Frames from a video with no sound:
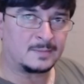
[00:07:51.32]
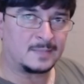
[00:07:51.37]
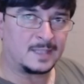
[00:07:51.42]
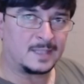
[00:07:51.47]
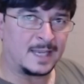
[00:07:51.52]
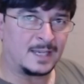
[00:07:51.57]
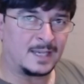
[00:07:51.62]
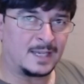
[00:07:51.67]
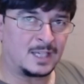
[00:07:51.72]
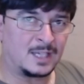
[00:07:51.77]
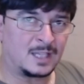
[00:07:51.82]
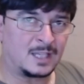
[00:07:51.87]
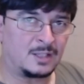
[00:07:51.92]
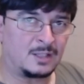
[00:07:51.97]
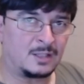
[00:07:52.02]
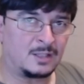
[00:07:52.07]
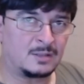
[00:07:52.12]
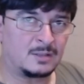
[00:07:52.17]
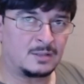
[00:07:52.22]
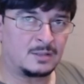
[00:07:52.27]
and
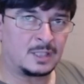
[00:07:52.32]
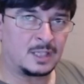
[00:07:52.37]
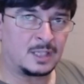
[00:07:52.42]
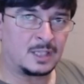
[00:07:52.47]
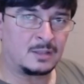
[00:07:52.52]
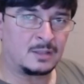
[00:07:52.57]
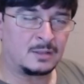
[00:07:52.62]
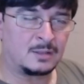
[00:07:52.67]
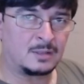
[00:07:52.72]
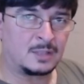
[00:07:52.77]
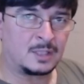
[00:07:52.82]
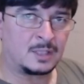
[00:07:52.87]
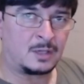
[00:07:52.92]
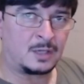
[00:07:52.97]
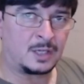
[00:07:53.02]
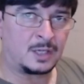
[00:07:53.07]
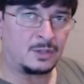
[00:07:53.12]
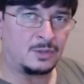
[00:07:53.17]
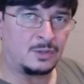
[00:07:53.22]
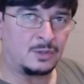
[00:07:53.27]
nothing,
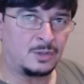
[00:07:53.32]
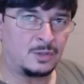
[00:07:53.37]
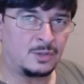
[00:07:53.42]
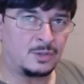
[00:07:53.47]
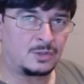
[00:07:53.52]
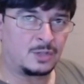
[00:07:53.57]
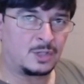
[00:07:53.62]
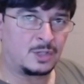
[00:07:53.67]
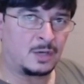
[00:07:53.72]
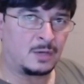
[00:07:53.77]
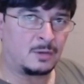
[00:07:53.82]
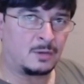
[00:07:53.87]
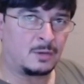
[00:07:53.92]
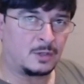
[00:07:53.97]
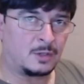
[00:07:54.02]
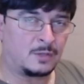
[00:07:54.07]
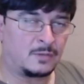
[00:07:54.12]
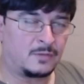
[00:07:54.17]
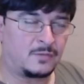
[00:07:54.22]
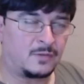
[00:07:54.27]
that I can use to go
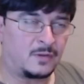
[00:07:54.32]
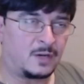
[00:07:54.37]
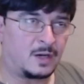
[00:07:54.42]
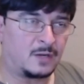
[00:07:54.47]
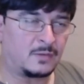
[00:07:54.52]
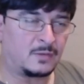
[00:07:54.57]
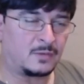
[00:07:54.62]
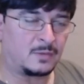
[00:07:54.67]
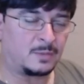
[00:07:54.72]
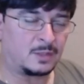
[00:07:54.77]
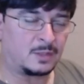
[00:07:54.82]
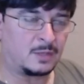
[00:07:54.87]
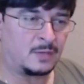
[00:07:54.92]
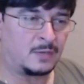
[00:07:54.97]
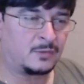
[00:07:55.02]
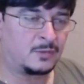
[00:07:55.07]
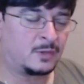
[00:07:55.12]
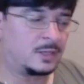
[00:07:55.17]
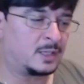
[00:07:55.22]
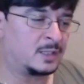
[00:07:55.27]
on the 5. I mean,
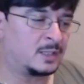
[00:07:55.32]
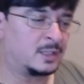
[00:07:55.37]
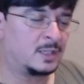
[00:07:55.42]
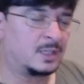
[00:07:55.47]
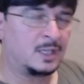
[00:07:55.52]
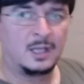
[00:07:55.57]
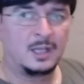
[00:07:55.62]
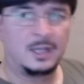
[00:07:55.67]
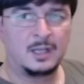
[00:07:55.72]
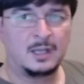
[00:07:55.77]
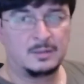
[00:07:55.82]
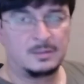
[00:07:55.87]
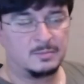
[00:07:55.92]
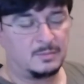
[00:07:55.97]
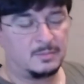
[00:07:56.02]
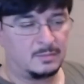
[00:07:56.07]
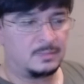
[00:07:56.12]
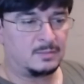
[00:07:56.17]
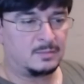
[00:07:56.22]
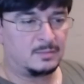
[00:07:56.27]
I've got
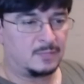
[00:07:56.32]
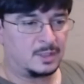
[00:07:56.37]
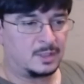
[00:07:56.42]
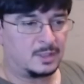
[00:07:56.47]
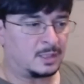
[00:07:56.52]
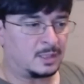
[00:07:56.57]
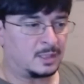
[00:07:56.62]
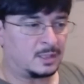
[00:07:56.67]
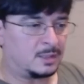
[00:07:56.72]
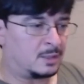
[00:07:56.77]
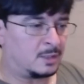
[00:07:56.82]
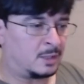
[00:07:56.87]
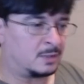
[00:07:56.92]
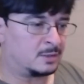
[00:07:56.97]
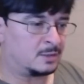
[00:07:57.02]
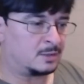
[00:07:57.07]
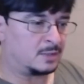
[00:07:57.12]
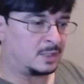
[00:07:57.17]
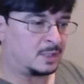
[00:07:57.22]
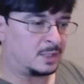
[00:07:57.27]

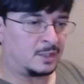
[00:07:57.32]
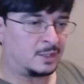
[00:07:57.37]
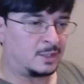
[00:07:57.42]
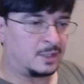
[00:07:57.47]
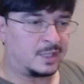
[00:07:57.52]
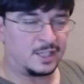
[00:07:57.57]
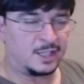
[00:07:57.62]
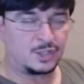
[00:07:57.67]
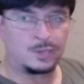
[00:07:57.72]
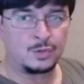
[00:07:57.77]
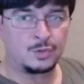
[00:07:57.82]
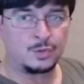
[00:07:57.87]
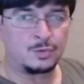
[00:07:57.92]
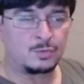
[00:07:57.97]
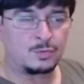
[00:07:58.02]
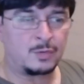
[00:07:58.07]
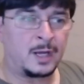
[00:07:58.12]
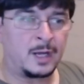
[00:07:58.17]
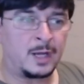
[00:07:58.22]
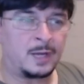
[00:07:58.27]
an
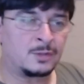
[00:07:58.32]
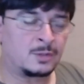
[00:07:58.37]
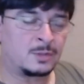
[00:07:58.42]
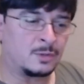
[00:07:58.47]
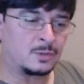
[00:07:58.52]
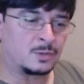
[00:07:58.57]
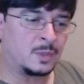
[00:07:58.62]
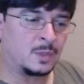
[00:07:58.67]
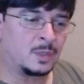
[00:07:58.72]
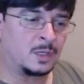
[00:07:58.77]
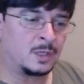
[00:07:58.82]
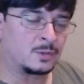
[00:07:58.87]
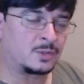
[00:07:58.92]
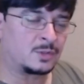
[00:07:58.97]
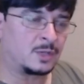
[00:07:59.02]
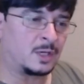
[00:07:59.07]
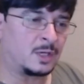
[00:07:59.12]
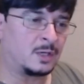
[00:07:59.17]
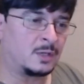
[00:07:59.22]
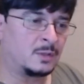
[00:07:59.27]
Asus router as well.
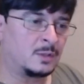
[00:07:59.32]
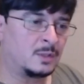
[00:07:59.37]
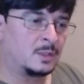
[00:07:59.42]
So